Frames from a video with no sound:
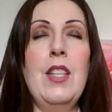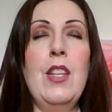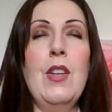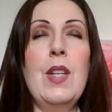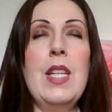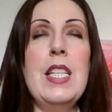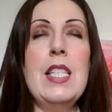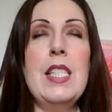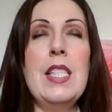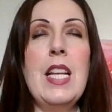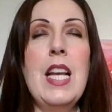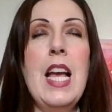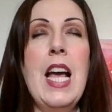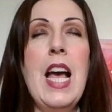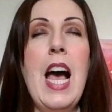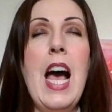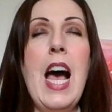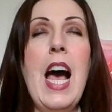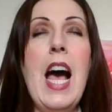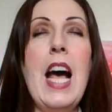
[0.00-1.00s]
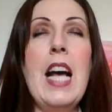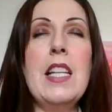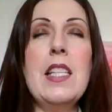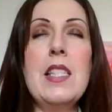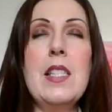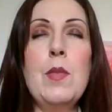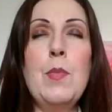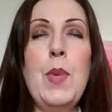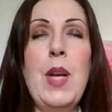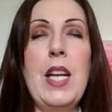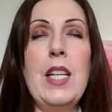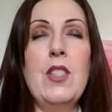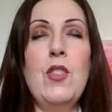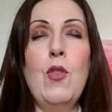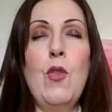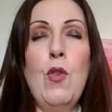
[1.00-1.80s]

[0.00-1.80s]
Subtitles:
There is aspect